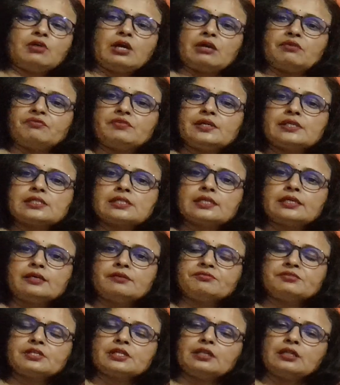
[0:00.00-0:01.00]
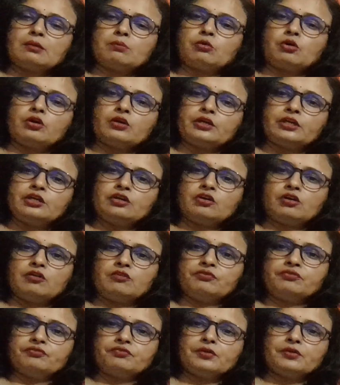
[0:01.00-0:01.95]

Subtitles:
vivax lives in the body of